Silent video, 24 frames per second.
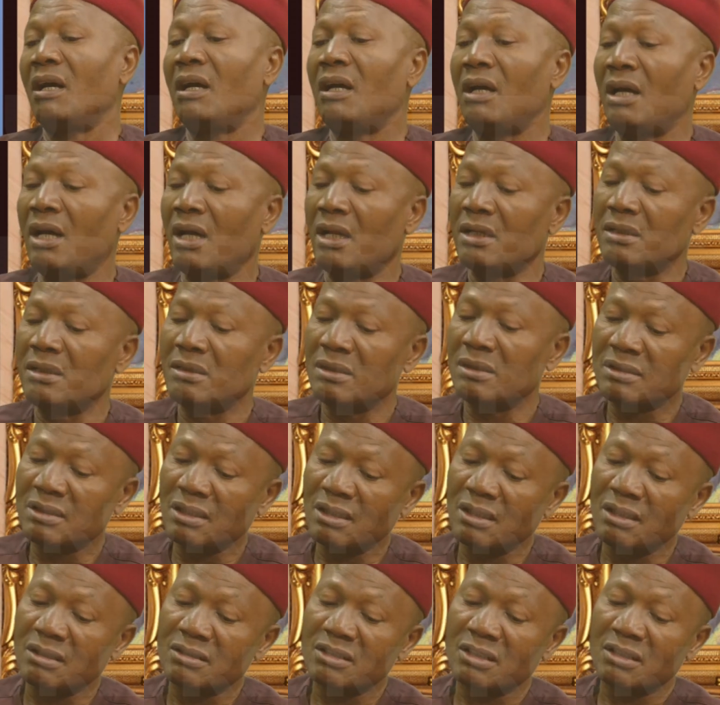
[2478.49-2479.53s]
And they say
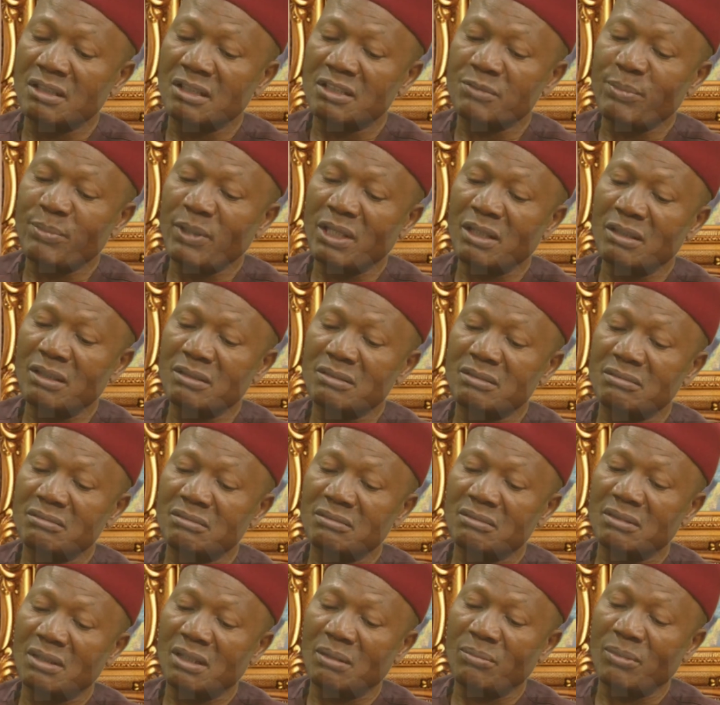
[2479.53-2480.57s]
they spent
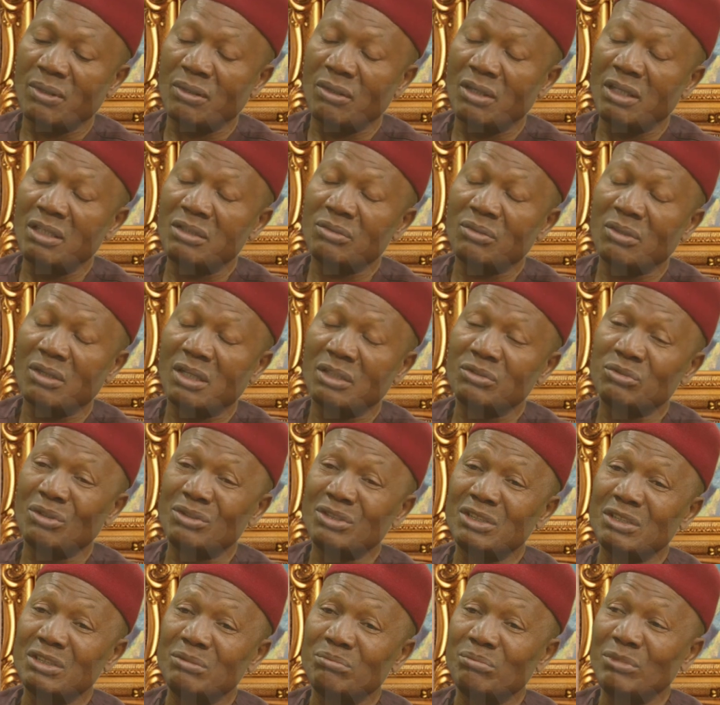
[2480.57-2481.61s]

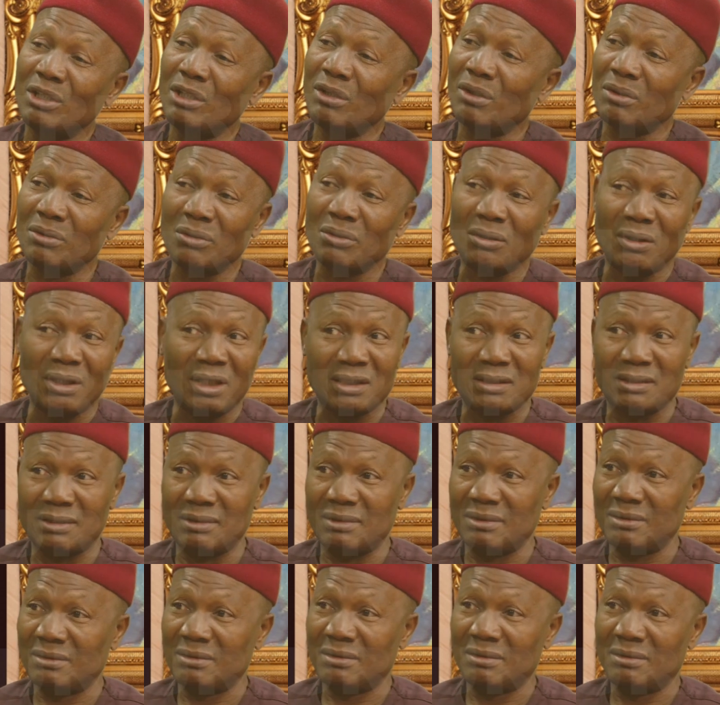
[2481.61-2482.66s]
$820 million
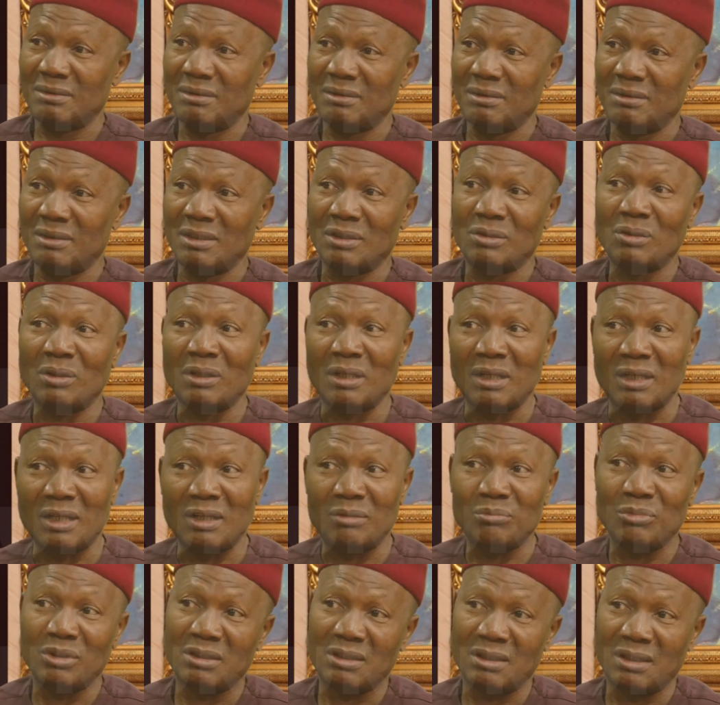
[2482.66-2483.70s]
in the
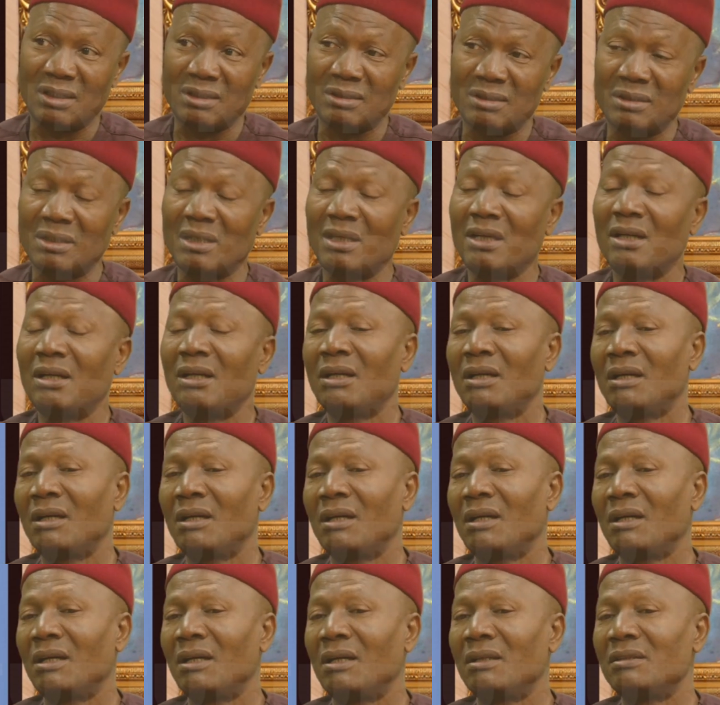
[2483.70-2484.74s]
turnaround maintenance.
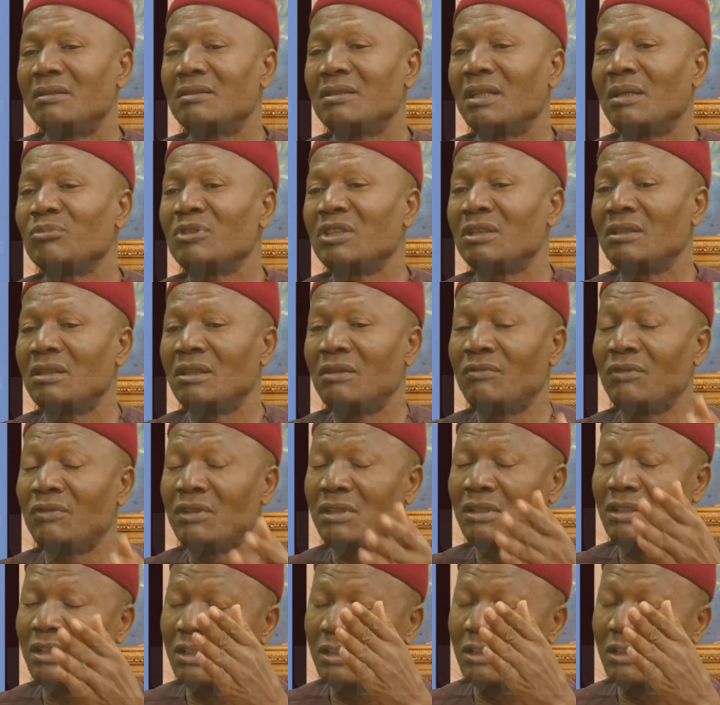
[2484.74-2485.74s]
The same thing, even